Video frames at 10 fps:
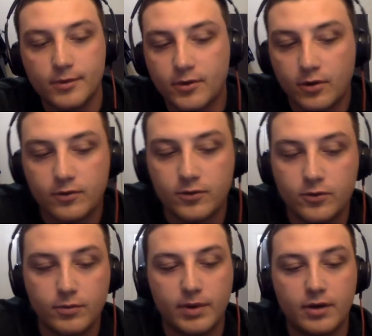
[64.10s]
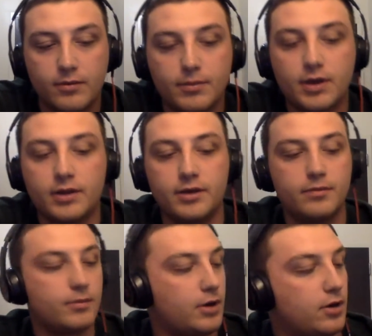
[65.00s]
to talk to you about my limb.
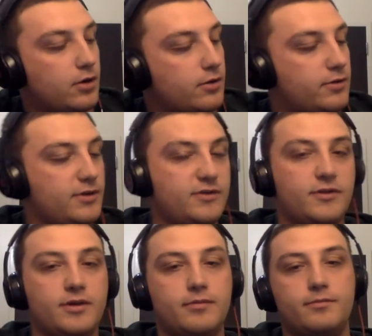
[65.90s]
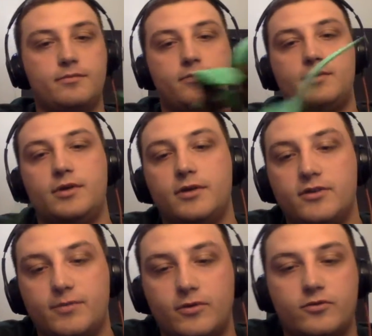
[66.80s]
This limb is
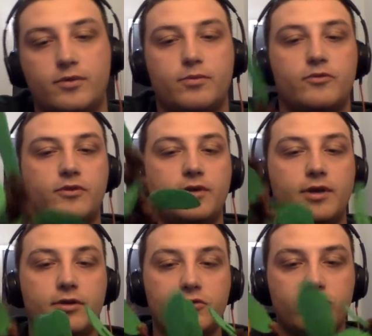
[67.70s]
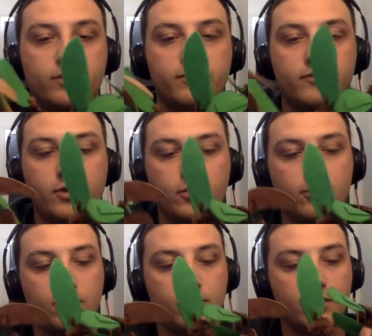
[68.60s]
supposed to represent a Shreve's
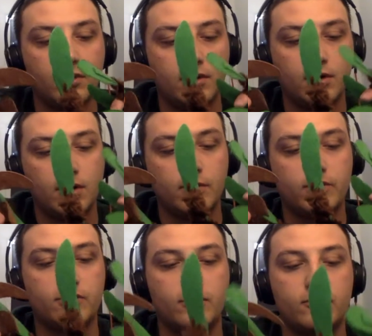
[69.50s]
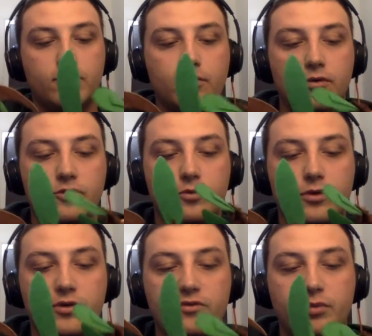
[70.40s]
oak, which is also known as
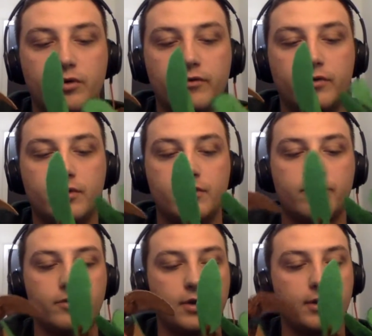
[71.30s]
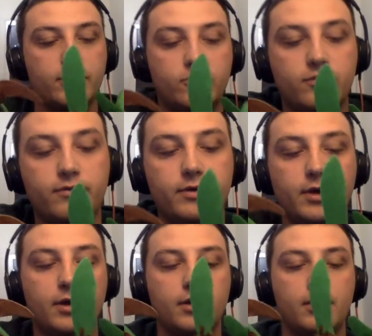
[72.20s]
Quercus parvula, variety Shrevii.